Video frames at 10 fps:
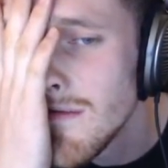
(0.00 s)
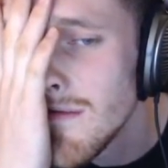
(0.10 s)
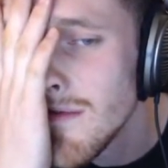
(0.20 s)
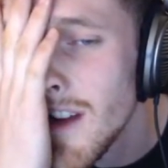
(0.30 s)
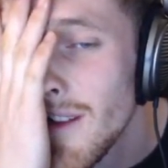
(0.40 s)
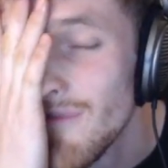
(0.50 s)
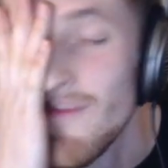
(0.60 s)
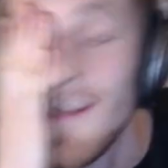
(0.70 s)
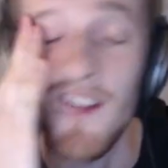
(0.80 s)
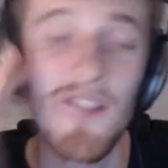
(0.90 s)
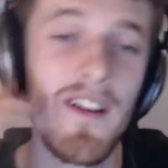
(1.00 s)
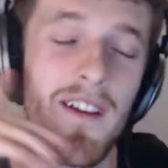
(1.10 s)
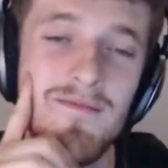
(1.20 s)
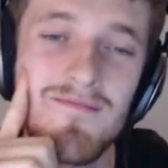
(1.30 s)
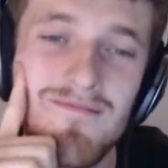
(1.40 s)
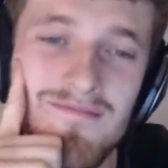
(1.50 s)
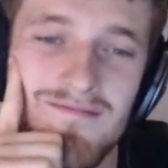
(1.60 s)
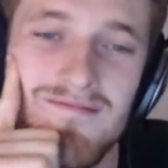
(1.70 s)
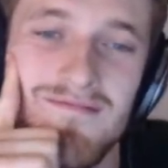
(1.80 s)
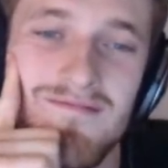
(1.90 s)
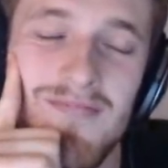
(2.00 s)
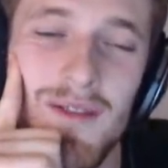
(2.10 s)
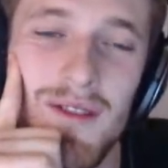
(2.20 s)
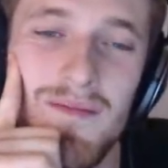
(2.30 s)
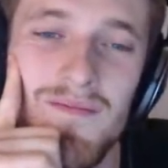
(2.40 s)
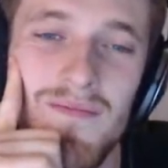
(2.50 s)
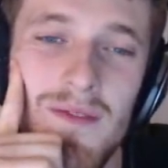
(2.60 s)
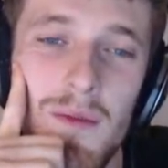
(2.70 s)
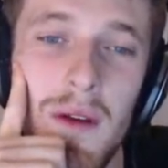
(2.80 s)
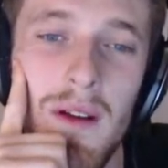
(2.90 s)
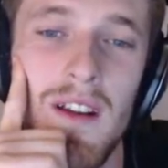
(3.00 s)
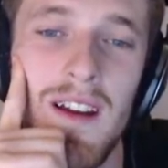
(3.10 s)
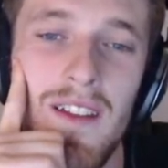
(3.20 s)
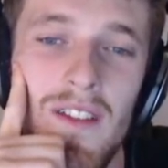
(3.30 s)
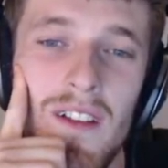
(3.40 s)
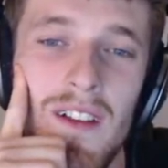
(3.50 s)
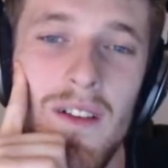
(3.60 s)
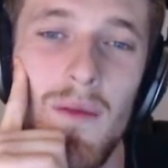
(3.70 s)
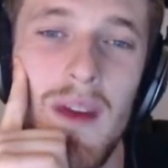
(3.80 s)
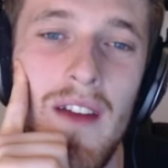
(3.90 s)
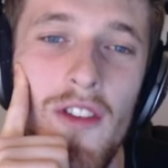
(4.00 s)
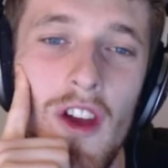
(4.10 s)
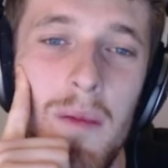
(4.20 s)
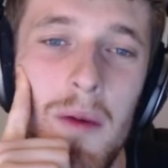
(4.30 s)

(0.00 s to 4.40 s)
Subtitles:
That's really annoying. Oh well. I mean, we have turbo